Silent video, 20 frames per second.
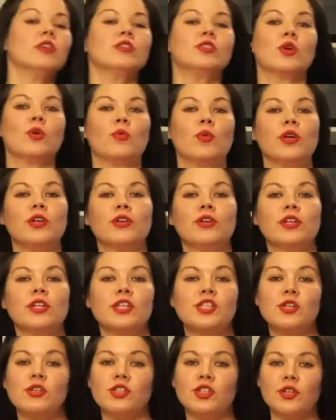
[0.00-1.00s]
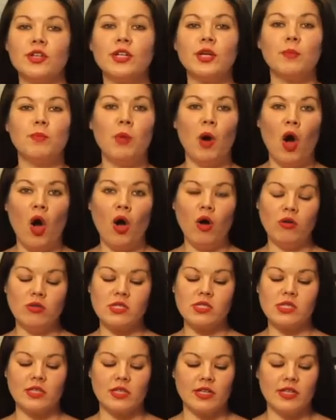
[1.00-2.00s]
So what you're gonna do is you're gonna
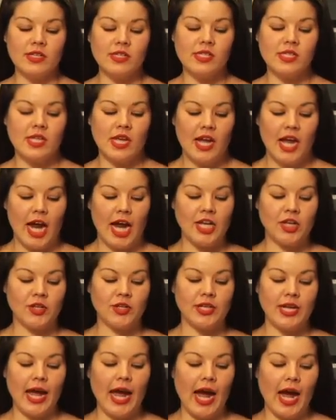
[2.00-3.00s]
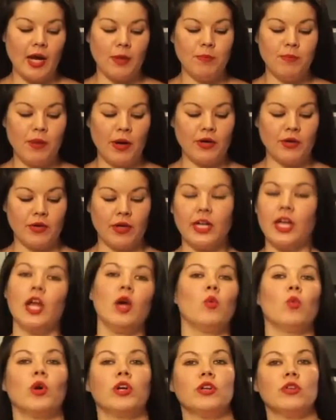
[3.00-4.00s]
pulse this and you're gonna add butter in it.
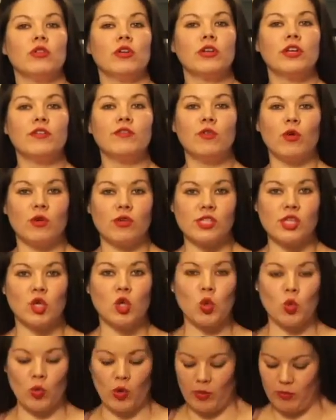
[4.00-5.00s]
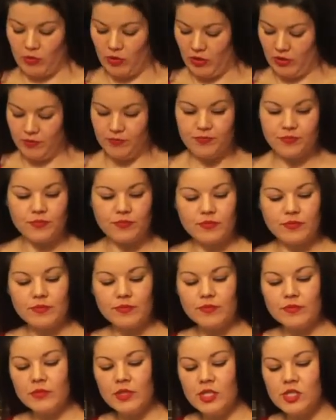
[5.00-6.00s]
And what you're looking for is a crumble.
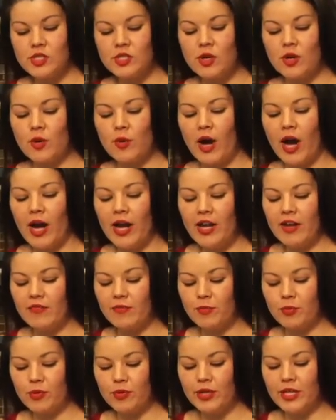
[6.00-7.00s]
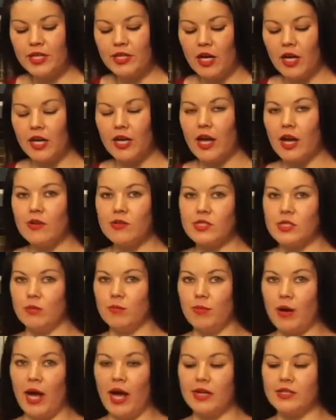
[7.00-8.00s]
So I have pre-cut out some
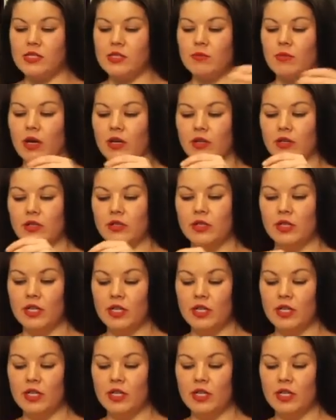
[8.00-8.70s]
pats of butter.